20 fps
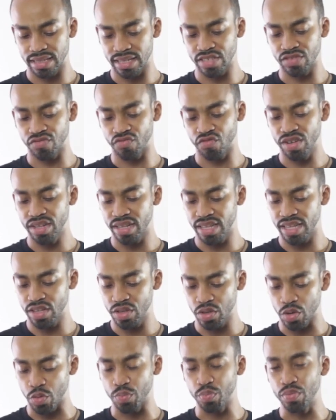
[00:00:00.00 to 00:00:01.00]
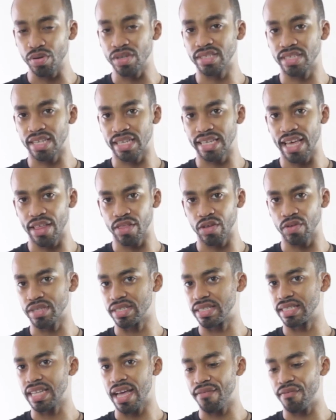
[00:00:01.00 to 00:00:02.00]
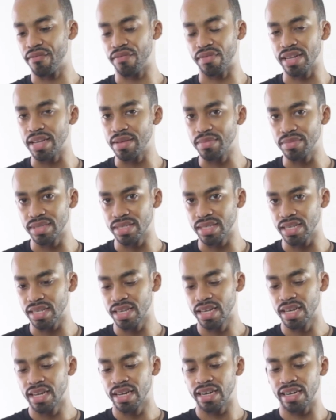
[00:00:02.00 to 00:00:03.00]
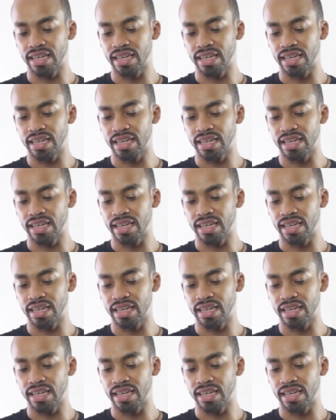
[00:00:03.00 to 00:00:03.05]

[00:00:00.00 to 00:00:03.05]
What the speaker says: really put together. It's not flimsy.